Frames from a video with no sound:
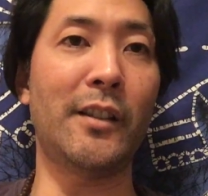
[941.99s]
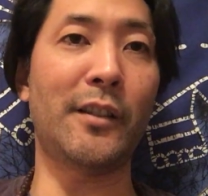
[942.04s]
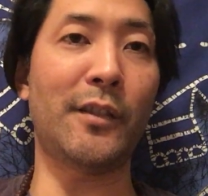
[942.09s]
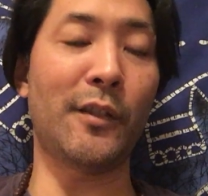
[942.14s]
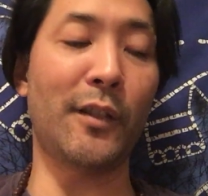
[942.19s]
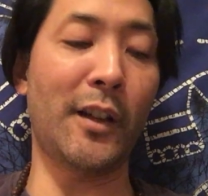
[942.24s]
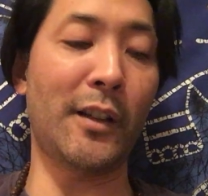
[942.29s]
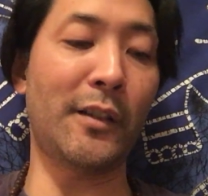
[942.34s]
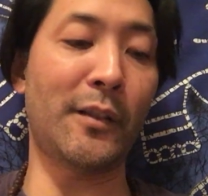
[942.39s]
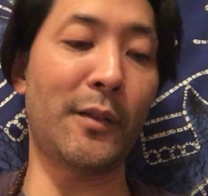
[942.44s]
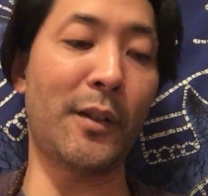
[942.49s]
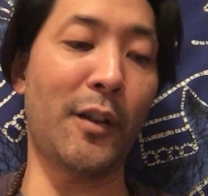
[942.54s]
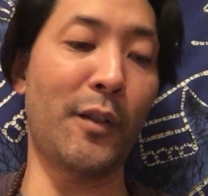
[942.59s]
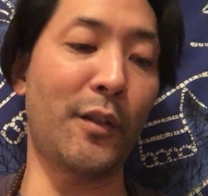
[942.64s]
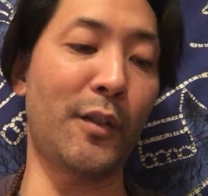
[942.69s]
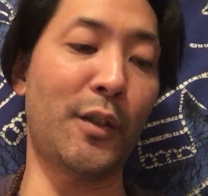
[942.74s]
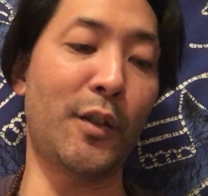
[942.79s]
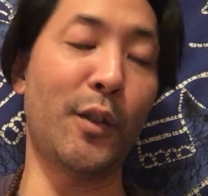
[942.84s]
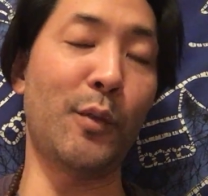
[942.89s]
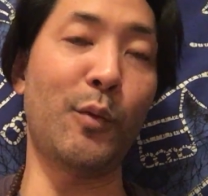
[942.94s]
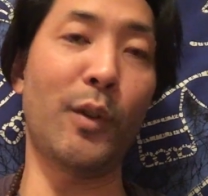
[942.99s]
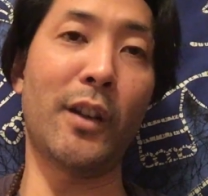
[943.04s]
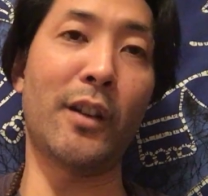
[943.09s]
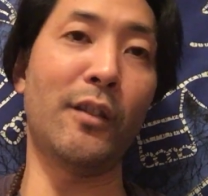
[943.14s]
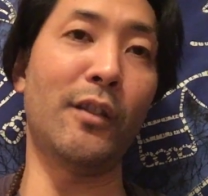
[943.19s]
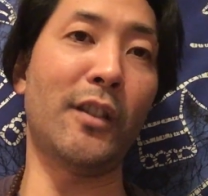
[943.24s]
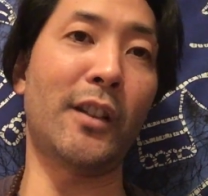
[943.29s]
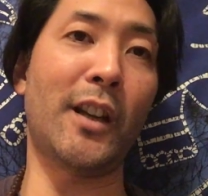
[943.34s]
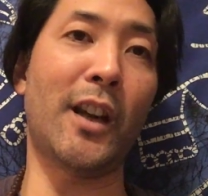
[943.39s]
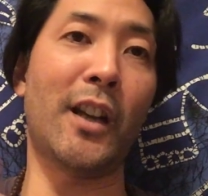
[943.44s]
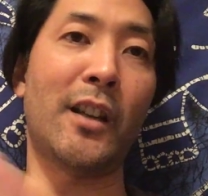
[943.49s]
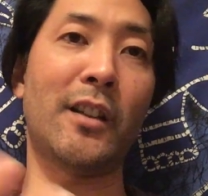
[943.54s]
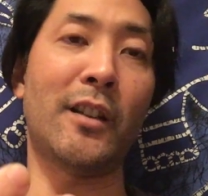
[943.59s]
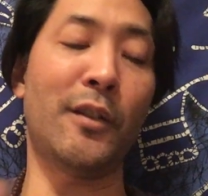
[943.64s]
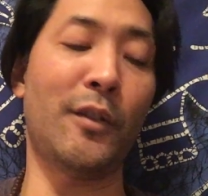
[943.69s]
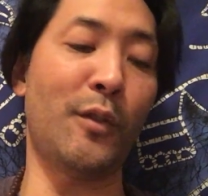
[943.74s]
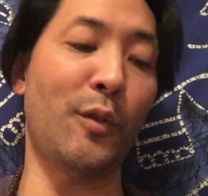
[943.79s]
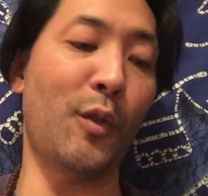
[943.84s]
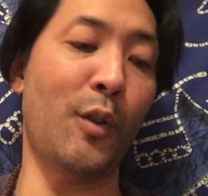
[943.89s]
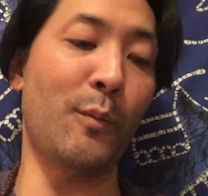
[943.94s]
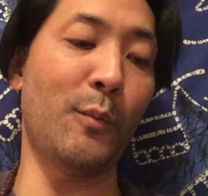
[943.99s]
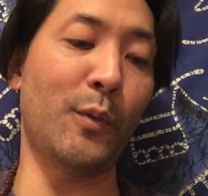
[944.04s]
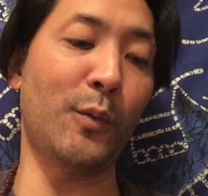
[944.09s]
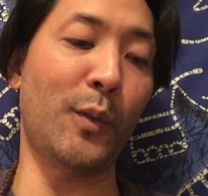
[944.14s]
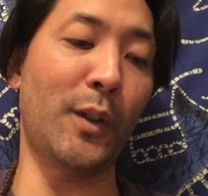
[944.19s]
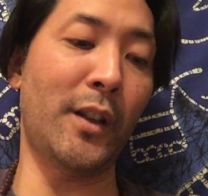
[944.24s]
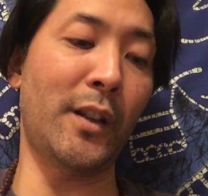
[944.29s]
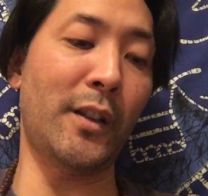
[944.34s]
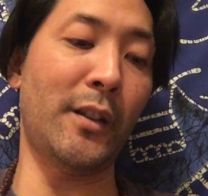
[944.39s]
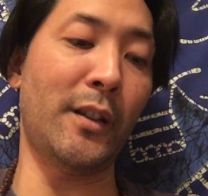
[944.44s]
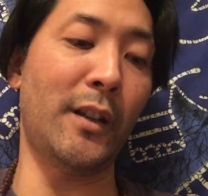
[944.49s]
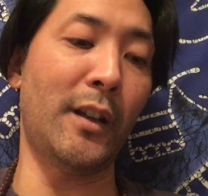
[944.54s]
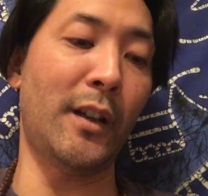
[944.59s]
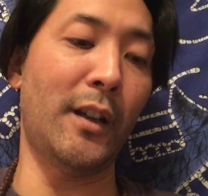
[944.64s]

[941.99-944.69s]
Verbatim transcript: So that's another good way to look at it in a normal way